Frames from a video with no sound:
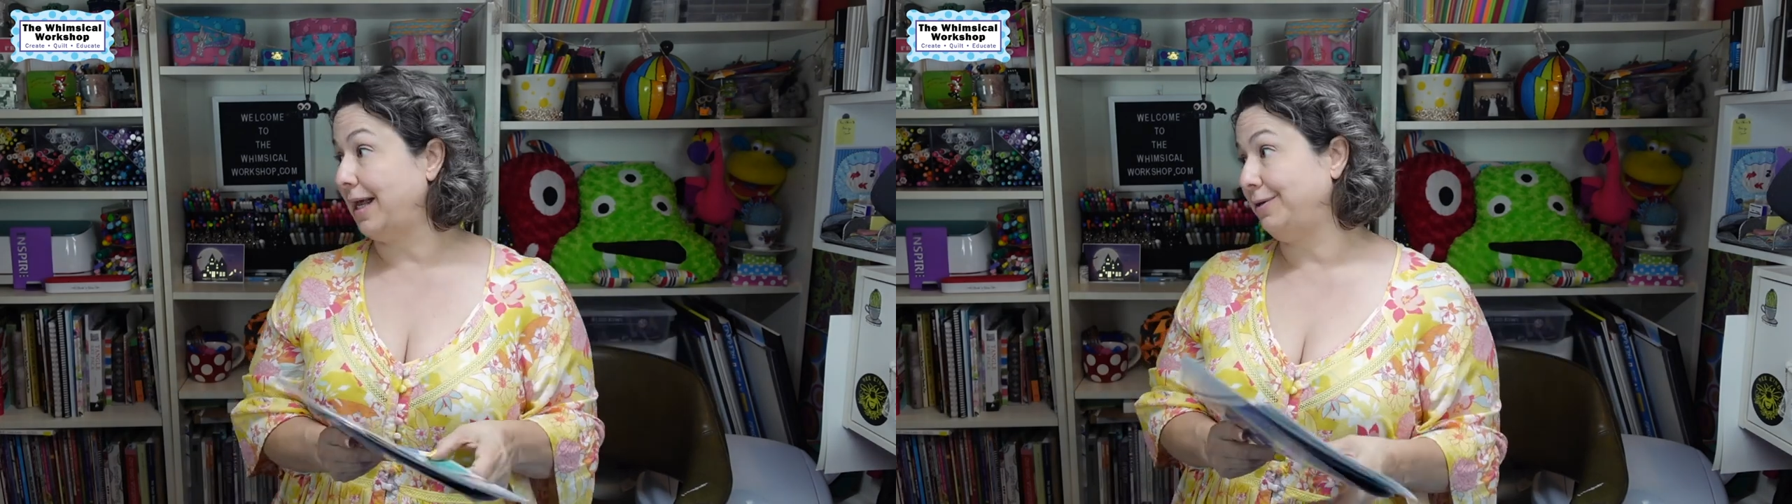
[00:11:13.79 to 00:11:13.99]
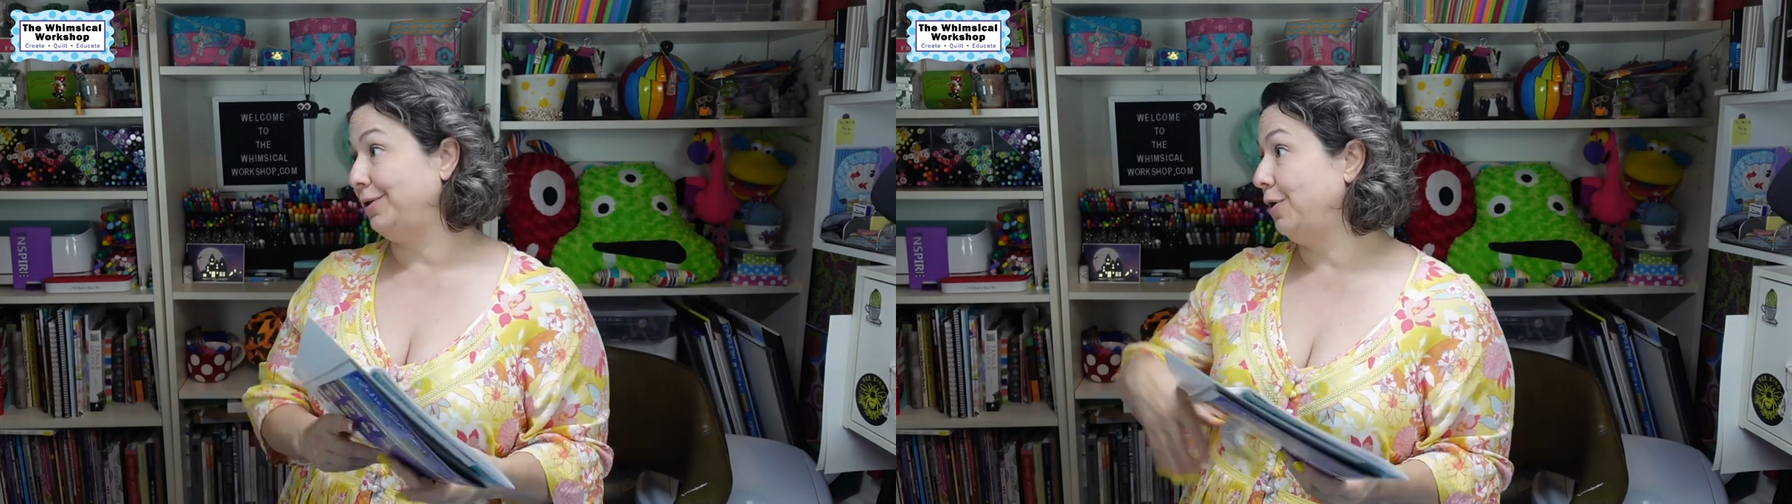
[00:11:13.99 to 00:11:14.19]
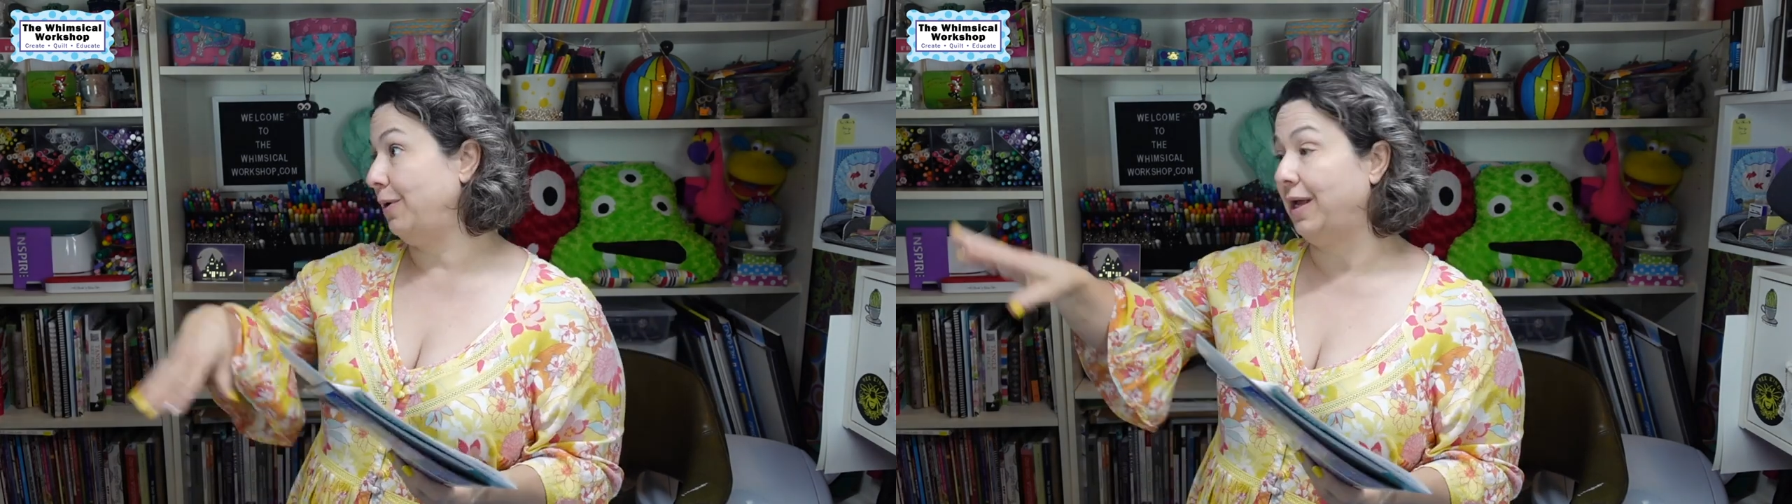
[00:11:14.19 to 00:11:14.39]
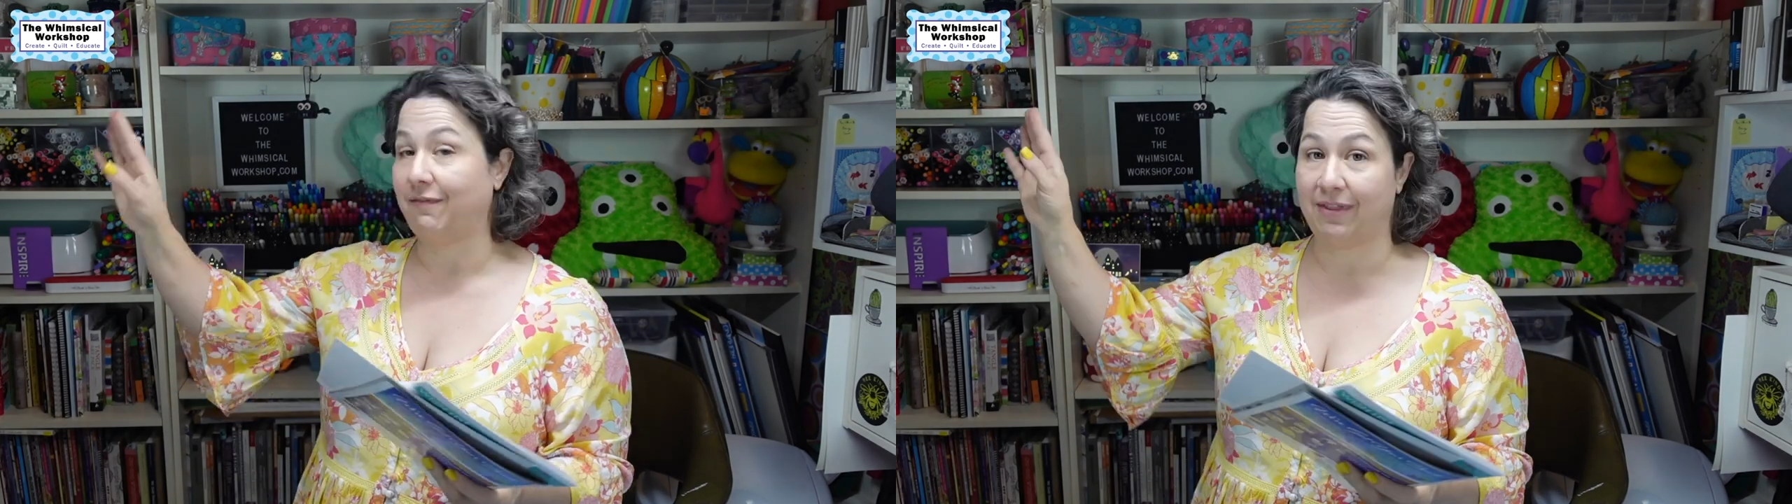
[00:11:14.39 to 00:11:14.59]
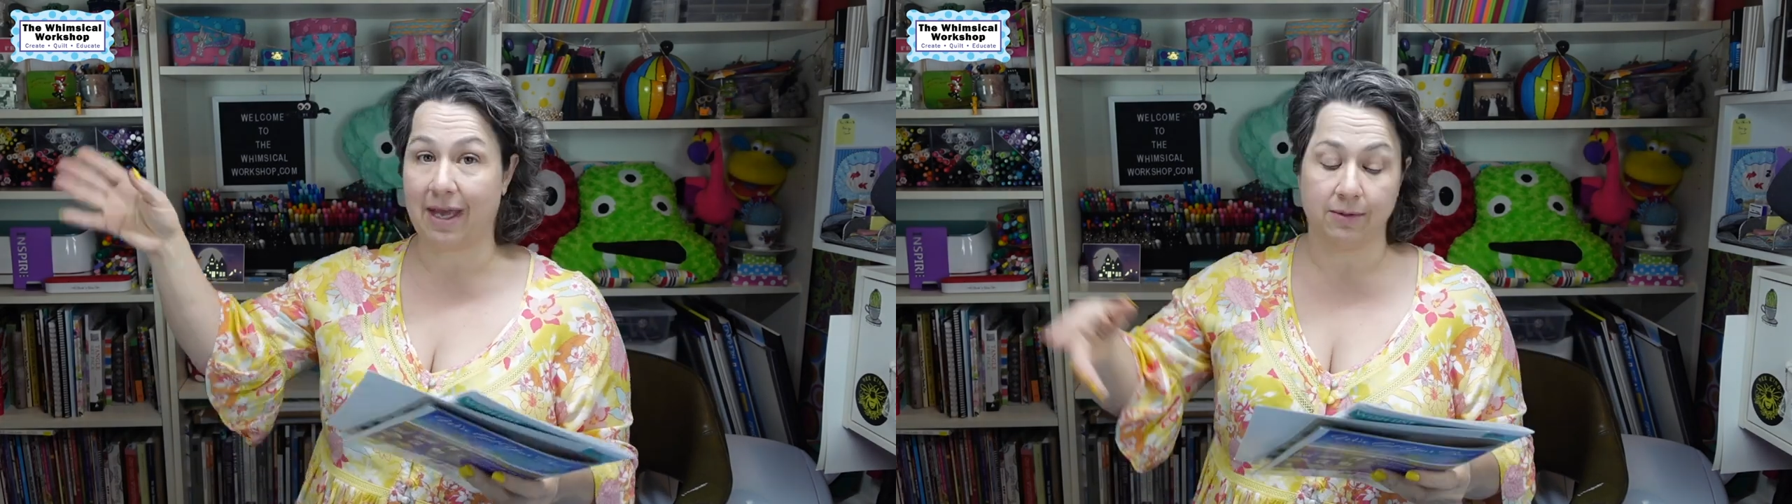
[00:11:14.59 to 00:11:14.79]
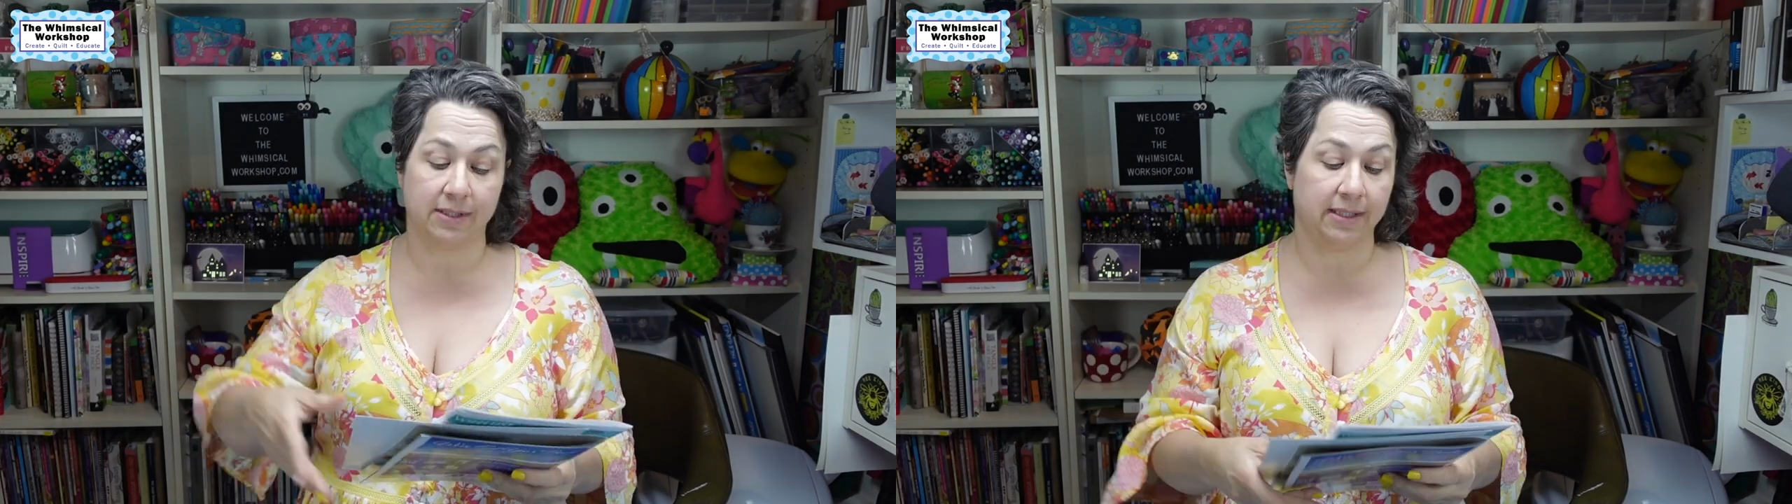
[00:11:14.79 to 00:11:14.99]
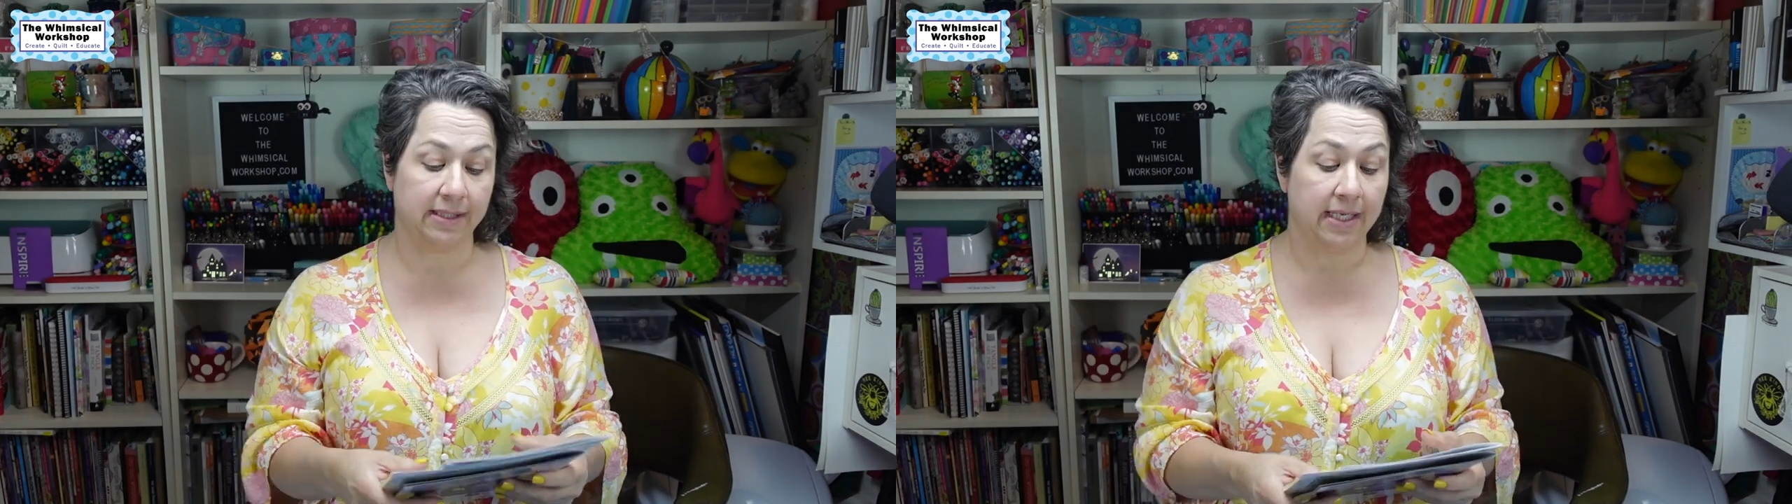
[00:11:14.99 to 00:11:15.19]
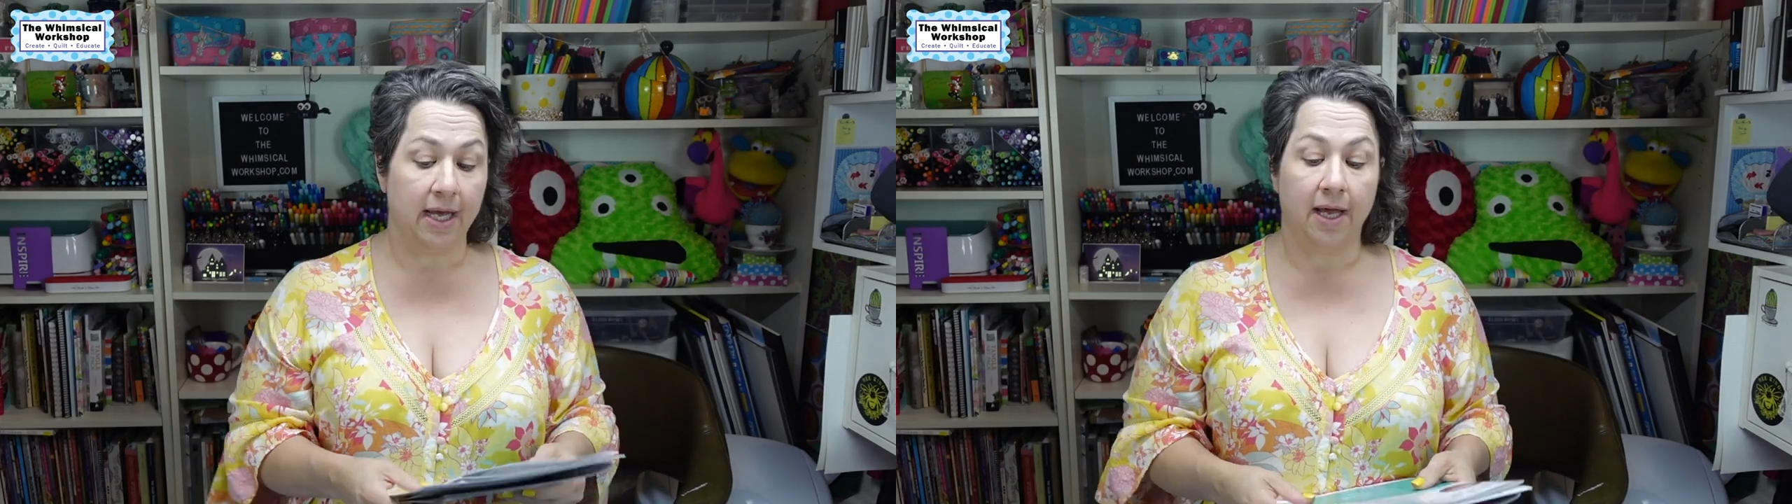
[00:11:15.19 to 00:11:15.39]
I don't know, I have thousands.